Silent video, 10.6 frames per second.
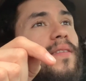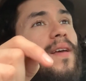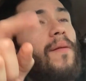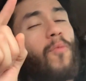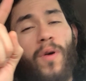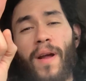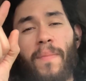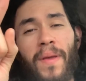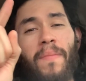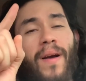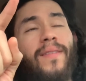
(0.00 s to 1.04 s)
And what I
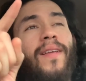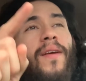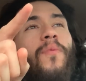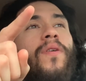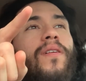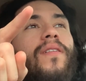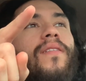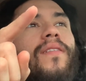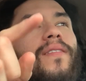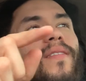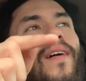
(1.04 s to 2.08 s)
mean by day
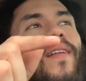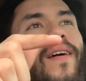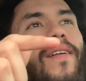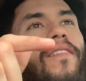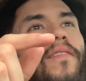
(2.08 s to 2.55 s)
one is not like